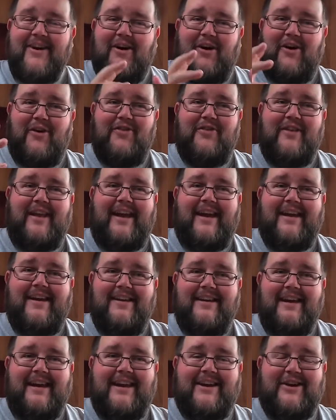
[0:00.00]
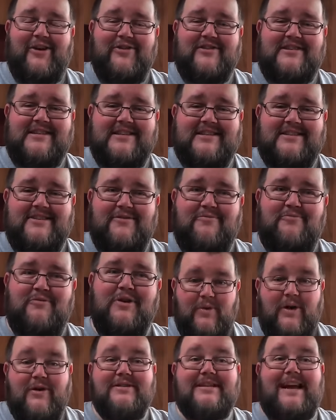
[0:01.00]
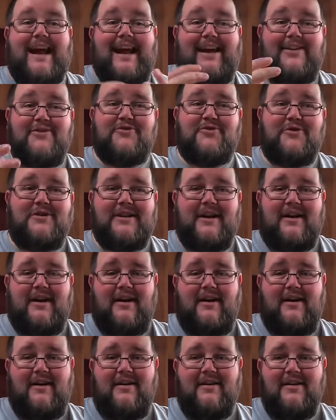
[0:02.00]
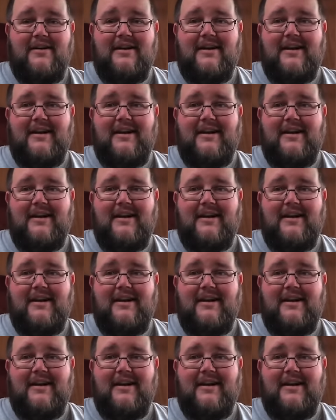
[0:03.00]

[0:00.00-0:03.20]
on their ecosystem, whereas Android are